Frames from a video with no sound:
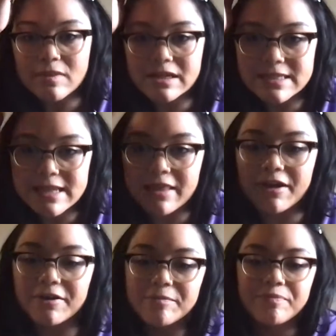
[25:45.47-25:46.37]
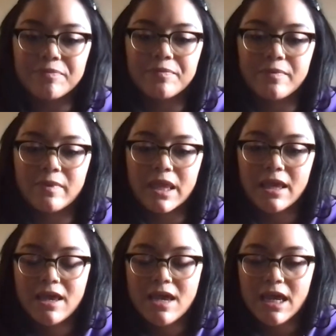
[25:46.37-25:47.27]
Stay there.
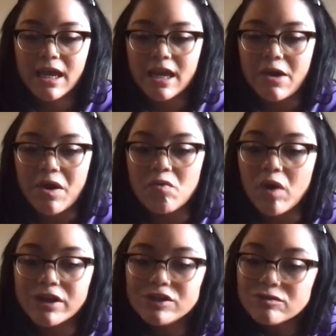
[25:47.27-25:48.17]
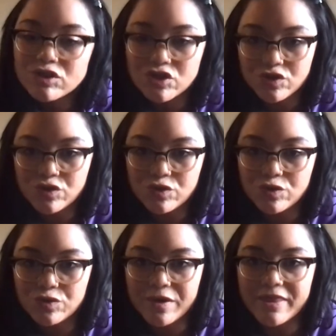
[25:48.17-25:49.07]
Now I want you
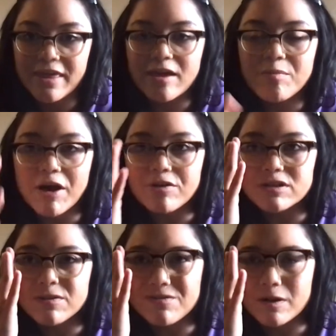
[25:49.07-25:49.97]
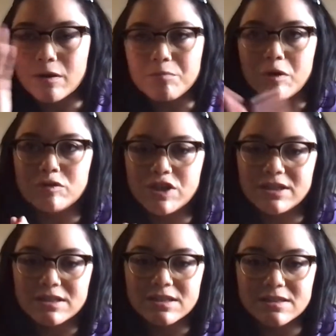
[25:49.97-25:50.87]
to think about different
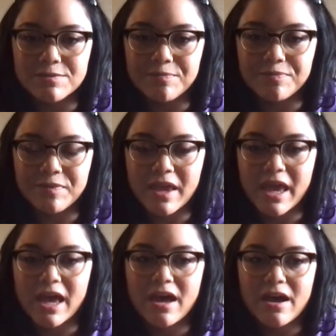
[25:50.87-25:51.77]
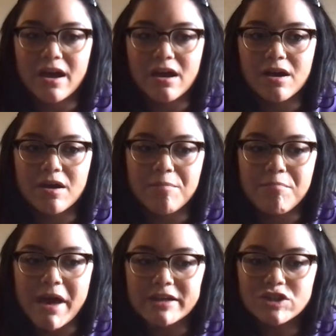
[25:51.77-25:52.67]
emotions.
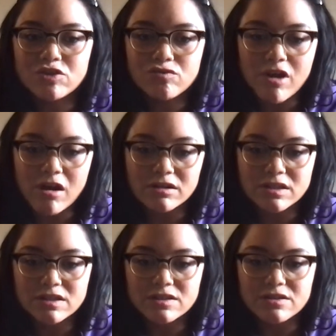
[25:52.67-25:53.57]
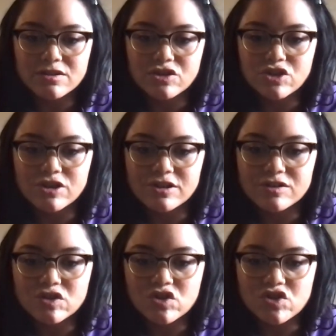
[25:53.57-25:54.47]
Magic rocks
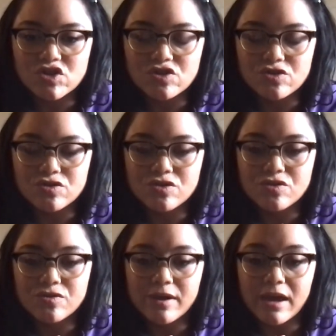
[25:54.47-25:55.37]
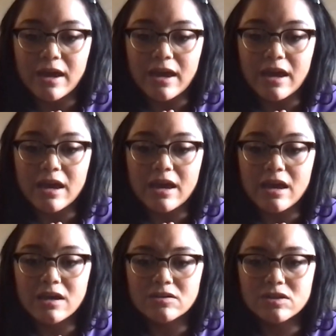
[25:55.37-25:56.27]
turns to
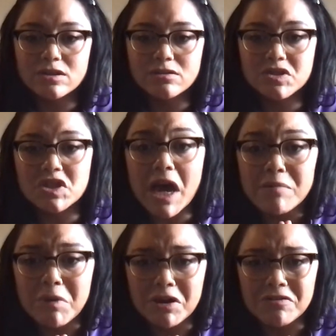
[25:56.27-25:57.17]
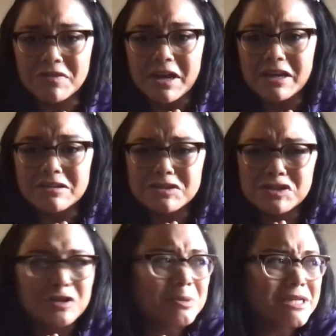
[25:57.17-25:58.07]
a sad butterfly.
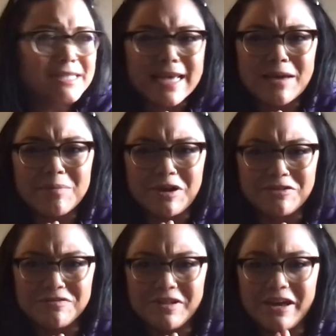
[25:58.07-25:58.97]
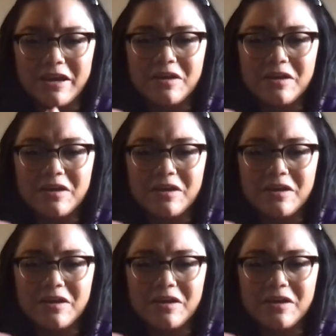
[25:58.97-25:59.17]
Show me a sad butterfly.